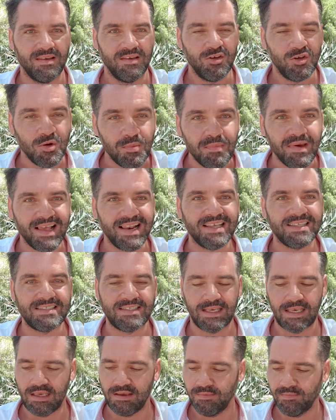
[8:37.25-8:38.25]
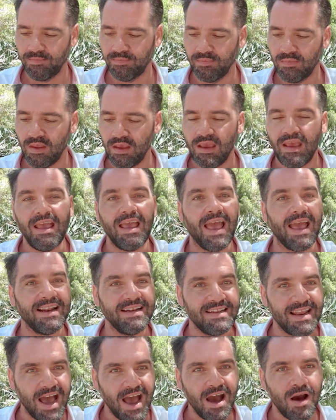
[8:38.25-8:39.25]
Humility.
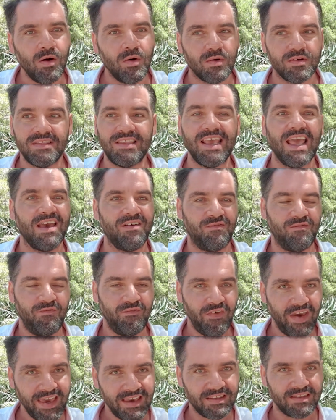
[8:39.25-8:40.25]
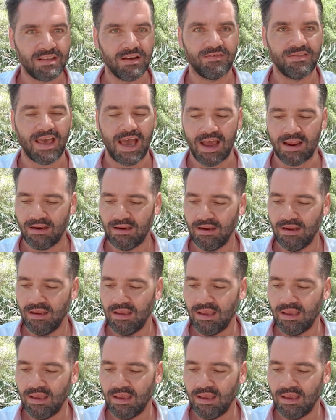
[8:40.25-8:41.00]
And now the effect of that